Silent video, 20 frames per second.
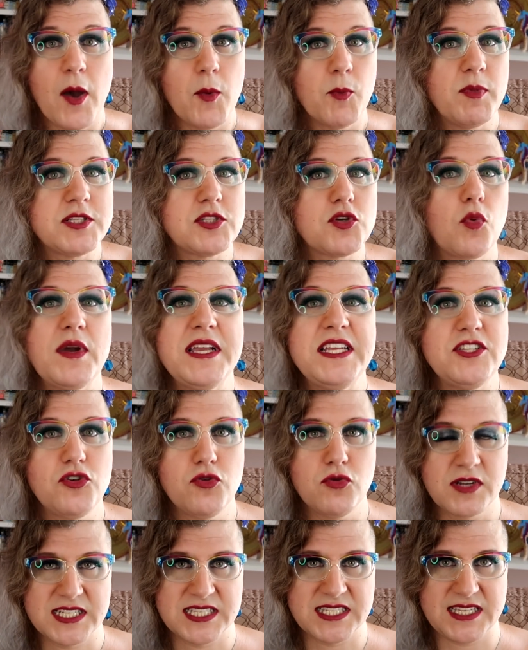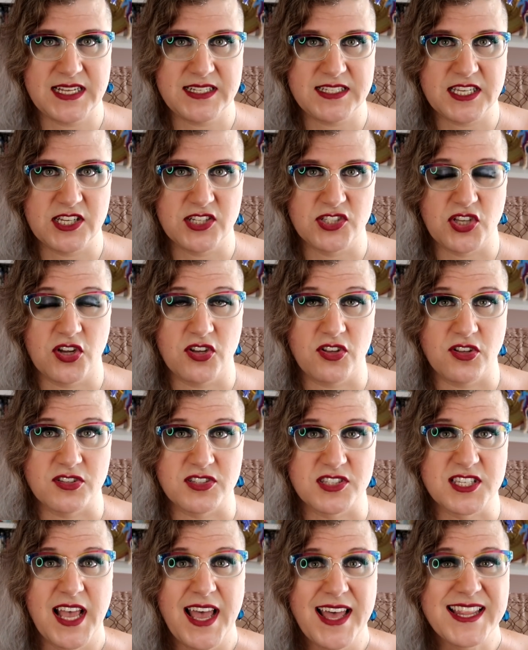between two consenting
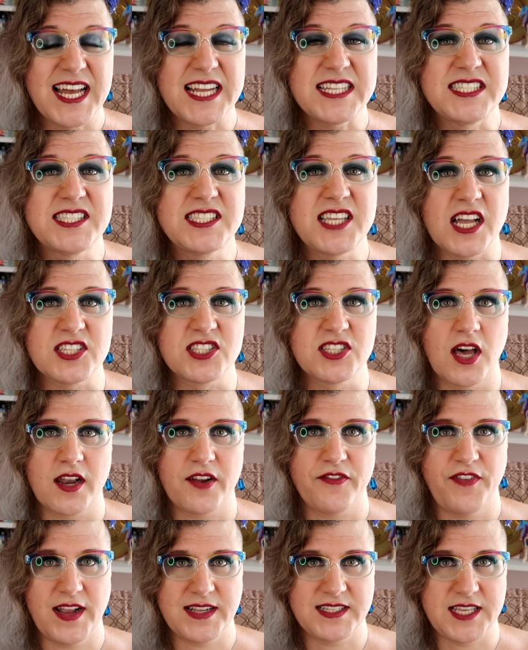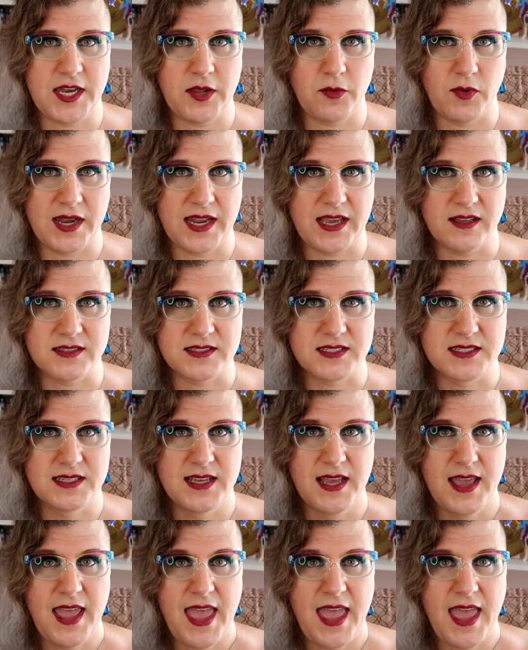adults that does not affect anyone else.